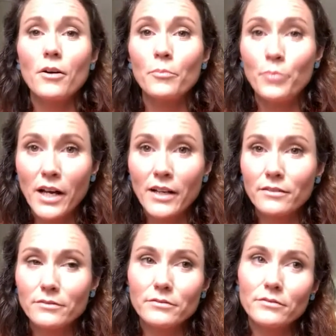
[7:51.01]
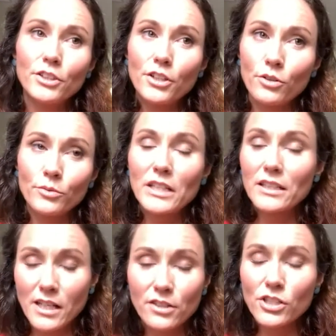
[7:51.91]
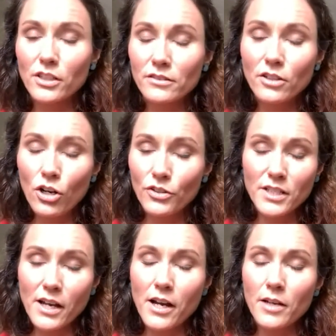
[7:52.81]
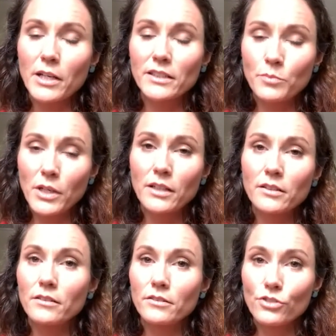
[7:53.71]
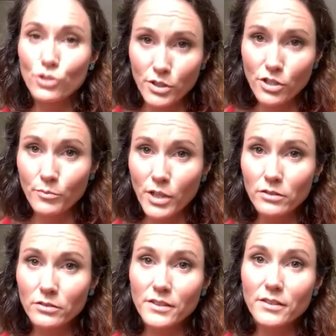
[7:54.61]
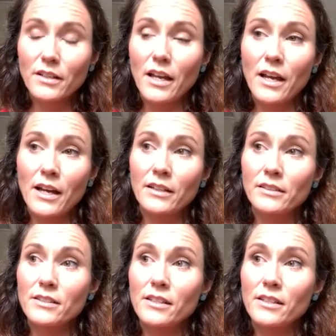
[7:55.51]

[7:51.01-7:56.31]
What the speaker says: But, you know, the intention all the time has been short-term rentals. And